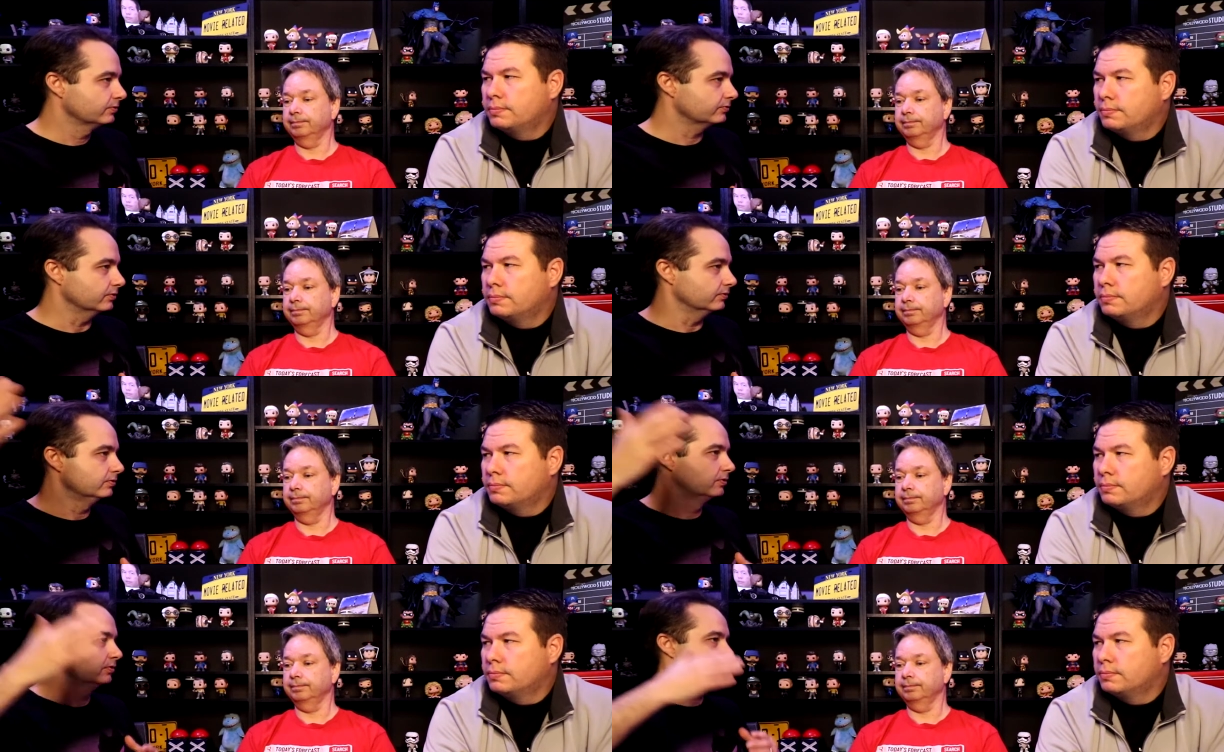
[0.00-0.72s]
Speaker 1: So,
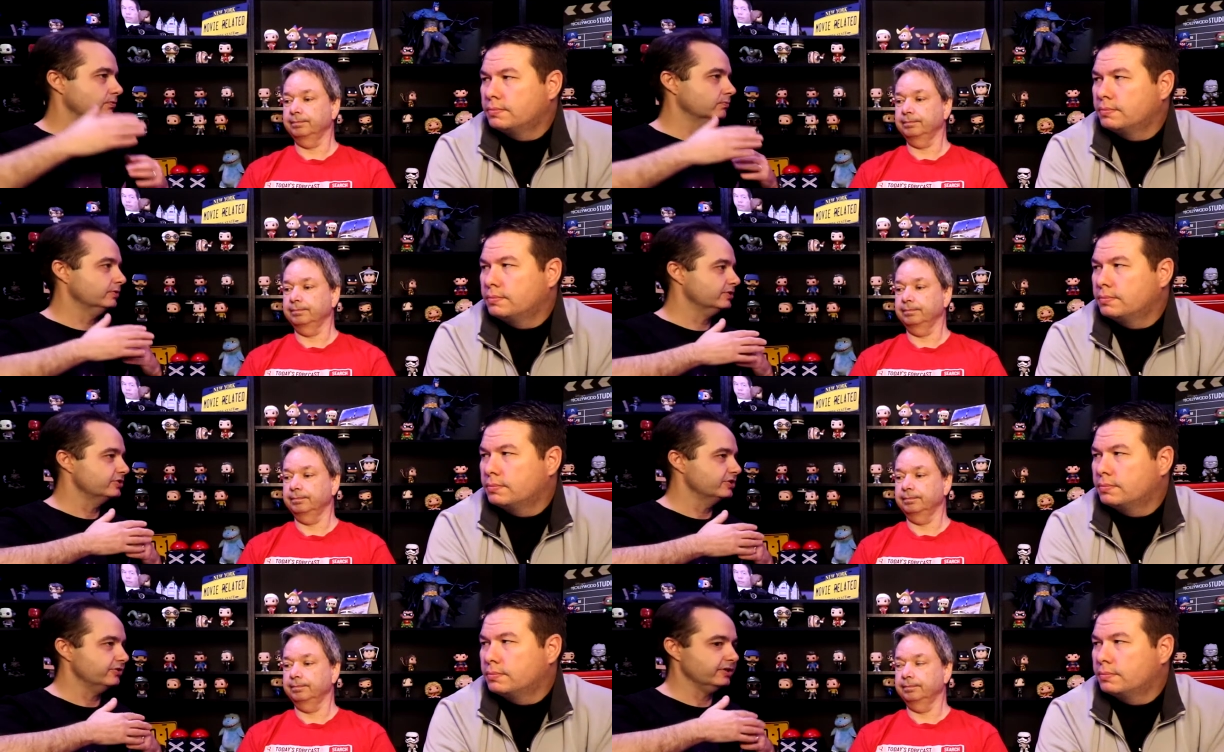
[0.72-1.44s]
what
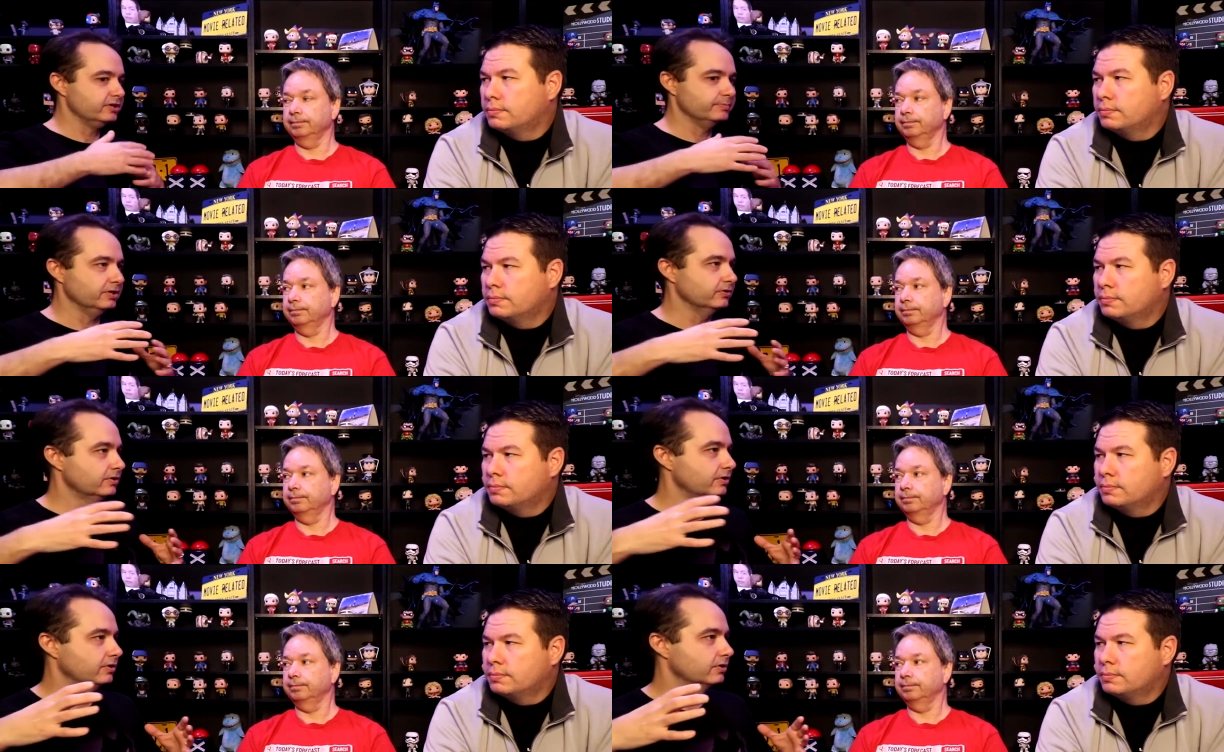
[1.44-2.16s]
did you think about
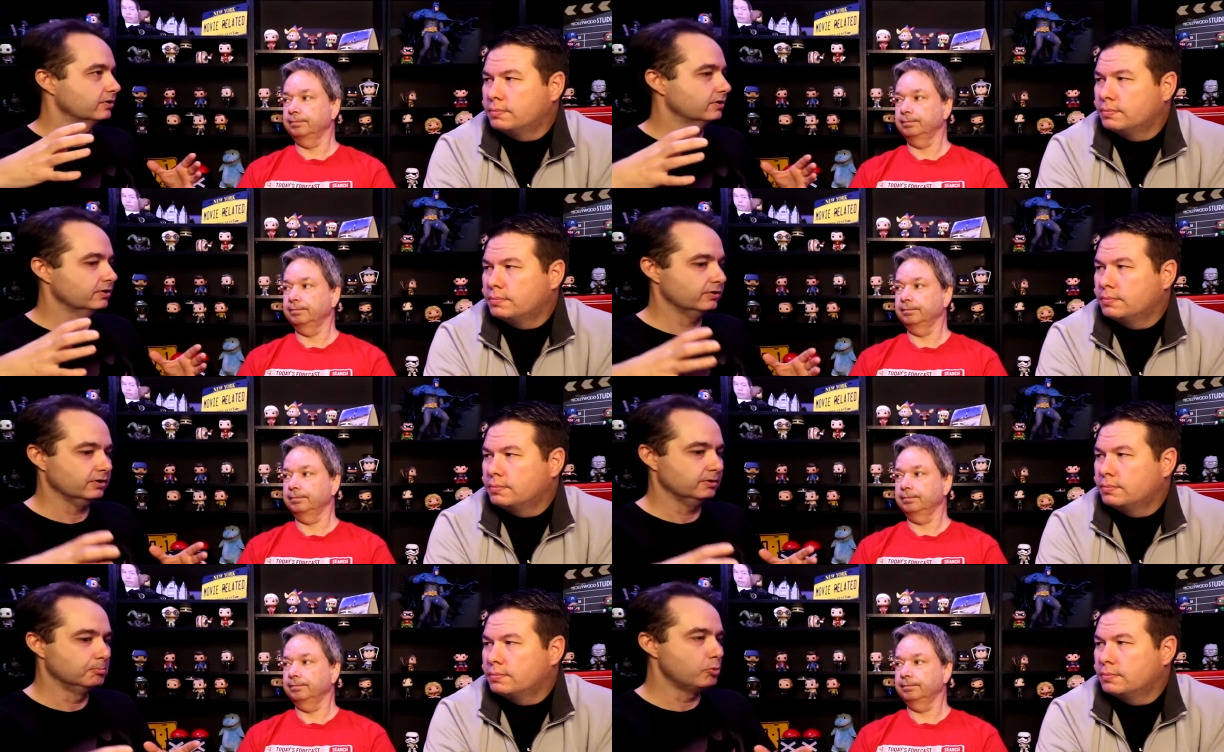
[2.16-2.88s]

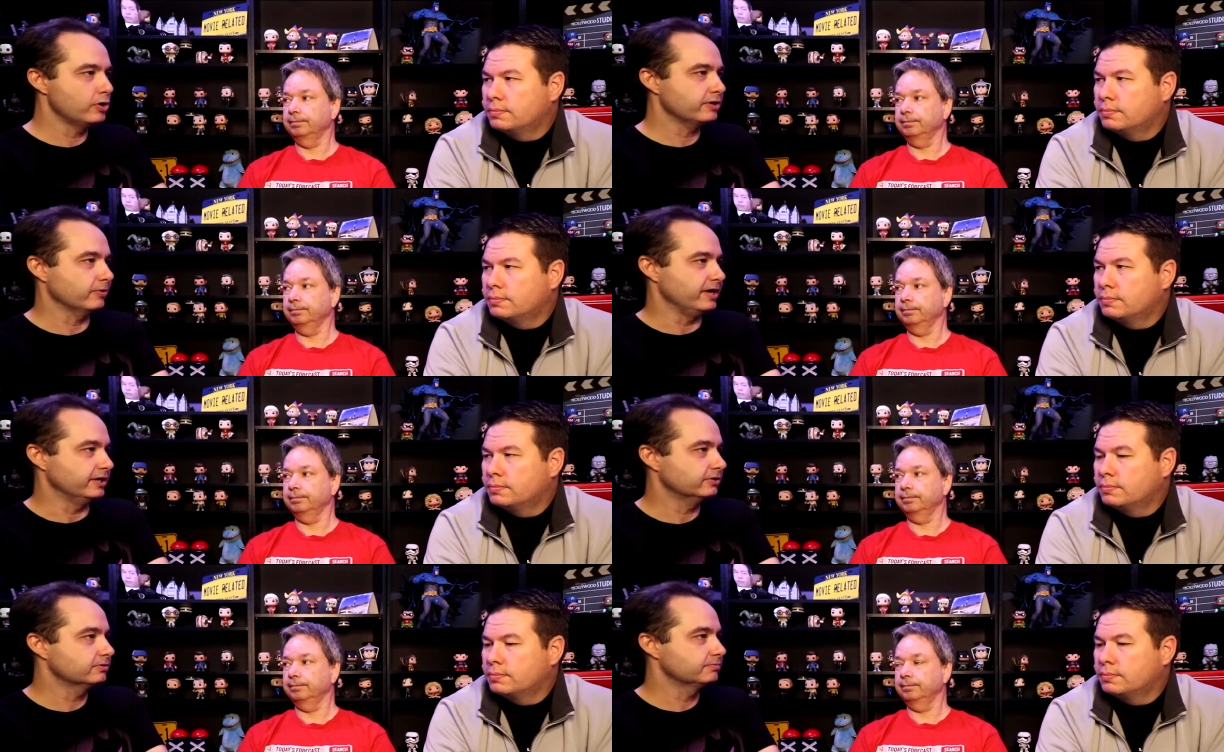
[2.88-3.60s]

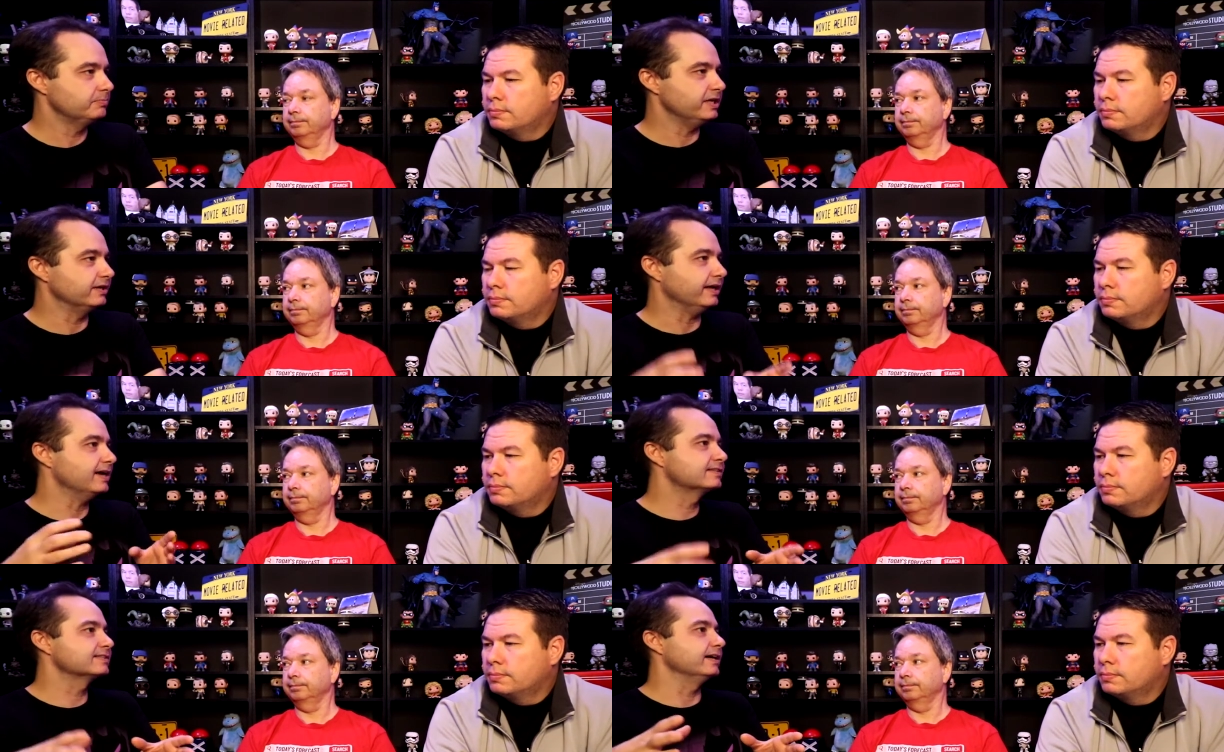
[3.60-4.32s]
Moiraine being
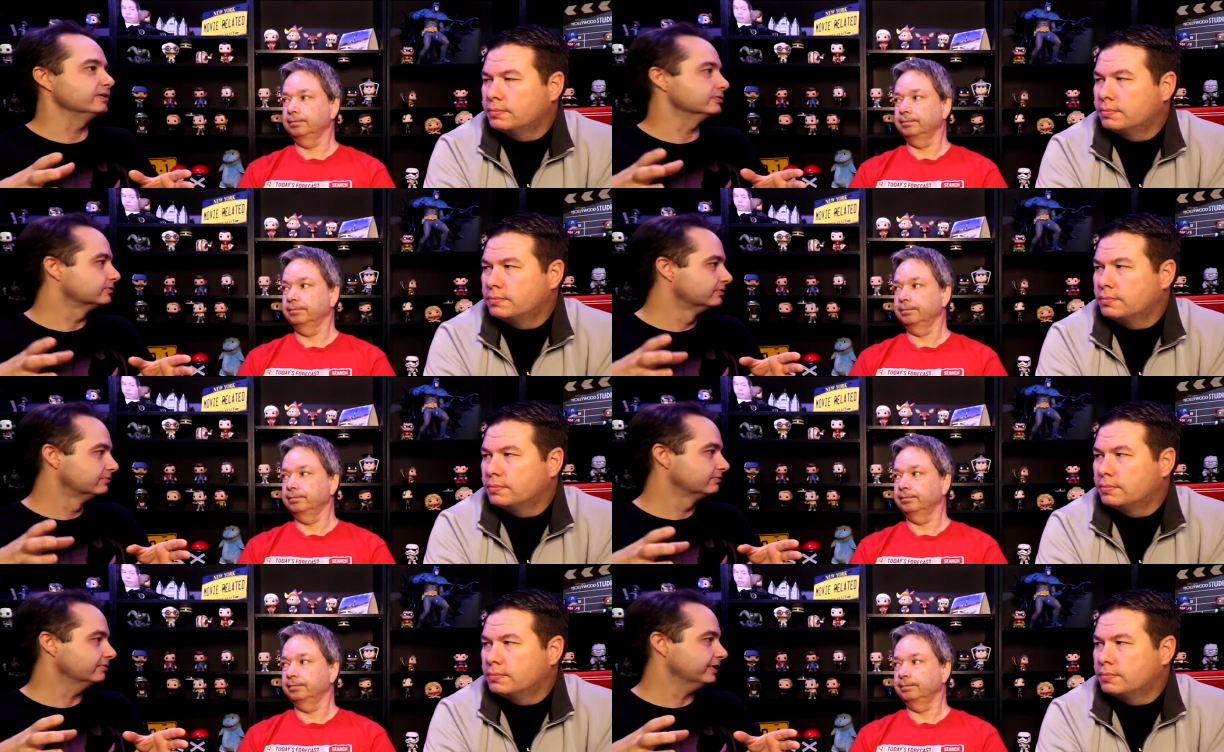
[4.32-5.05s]
exiled
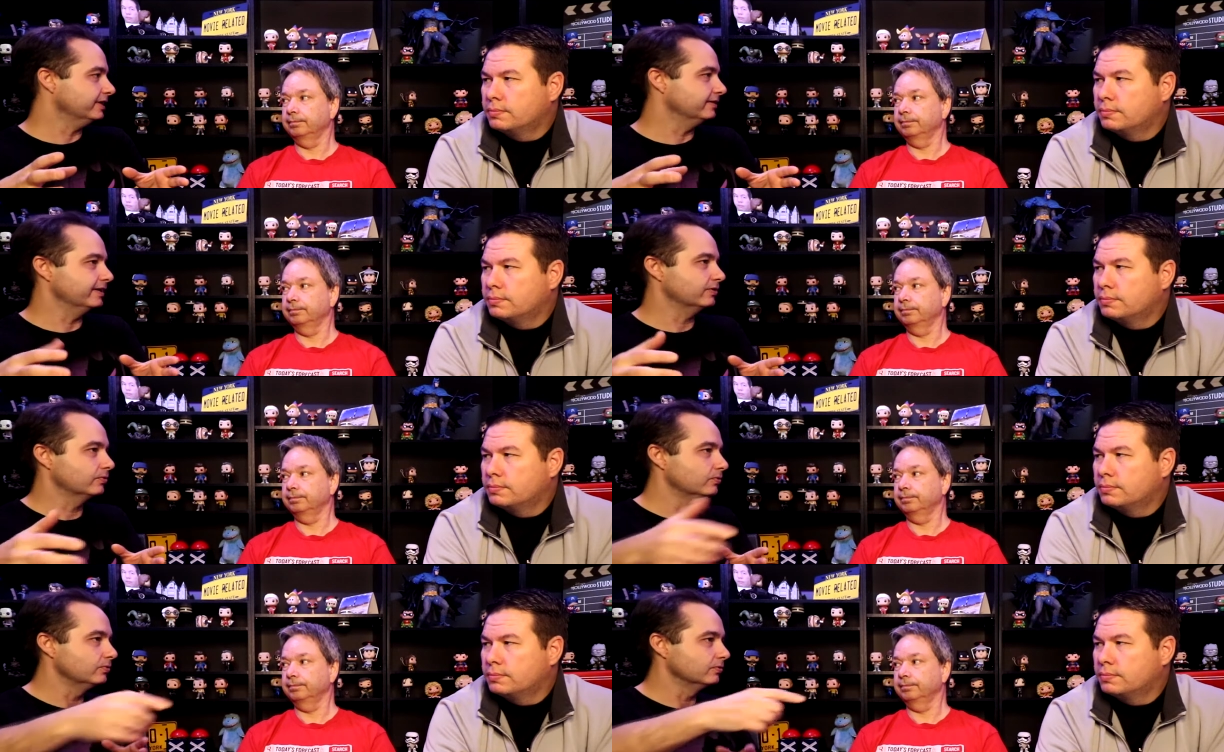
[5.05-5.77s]
in that
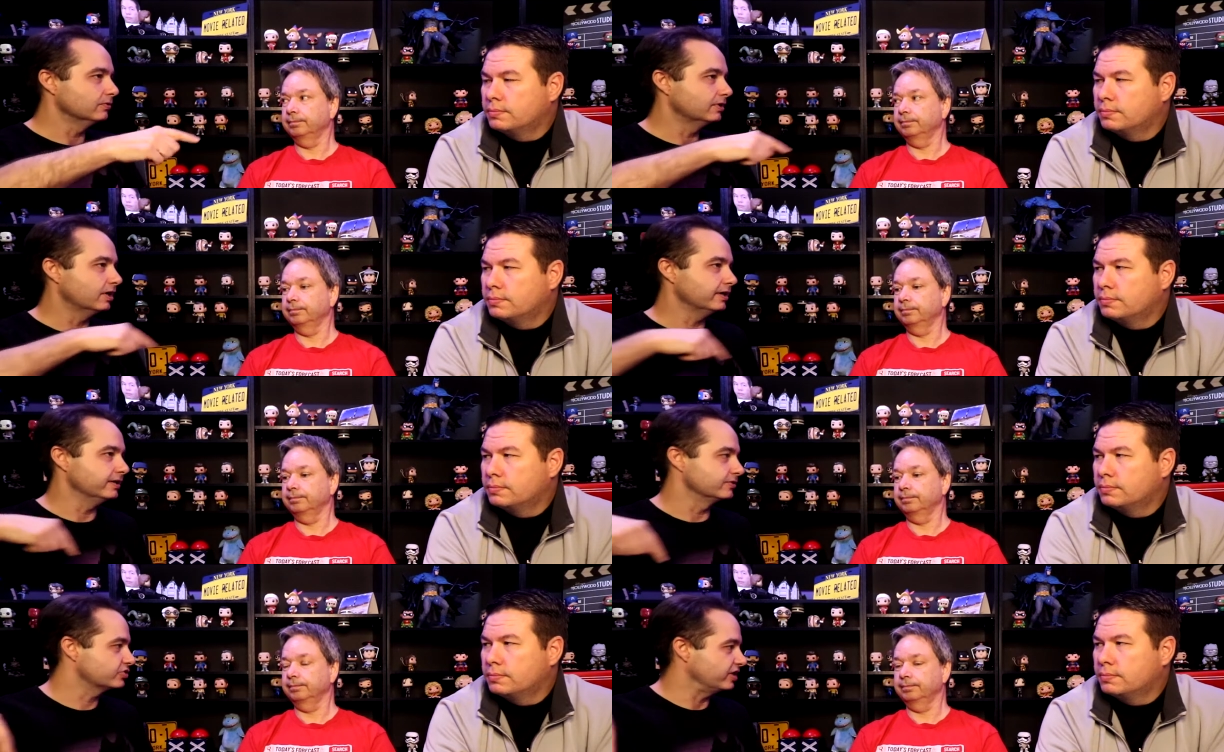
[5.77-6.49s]
whole
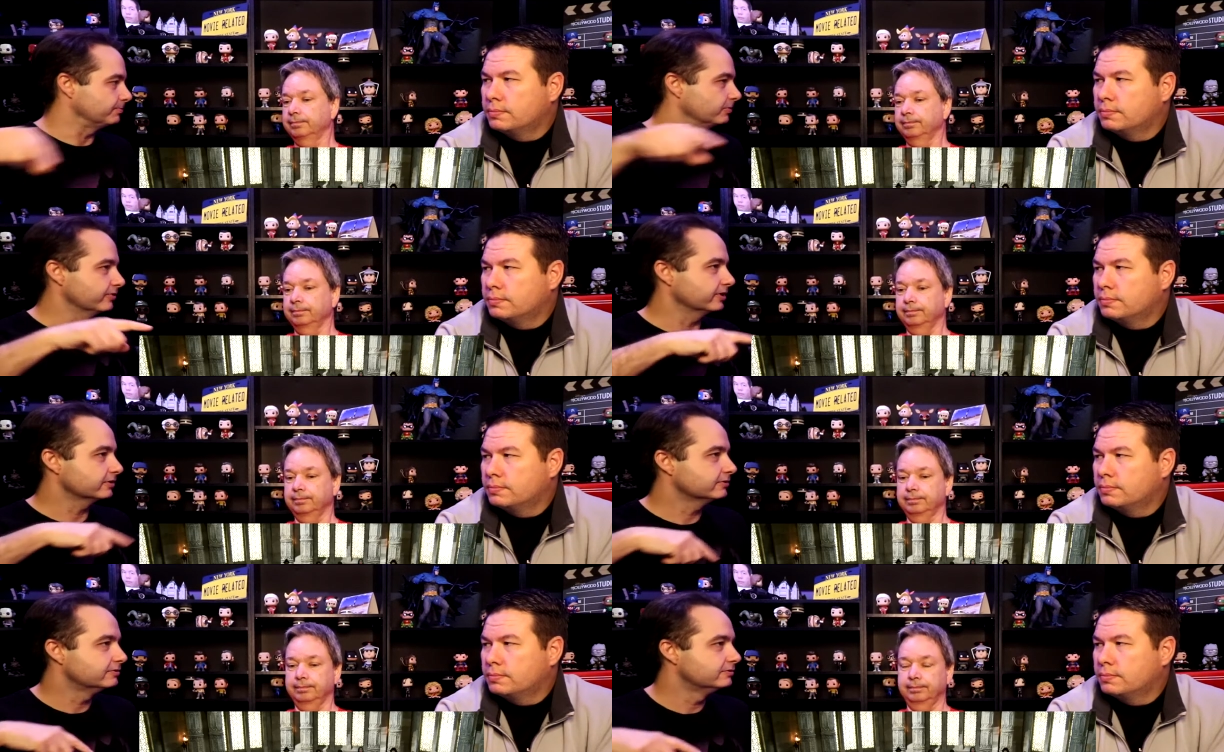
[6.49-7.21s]
audience chamber thing?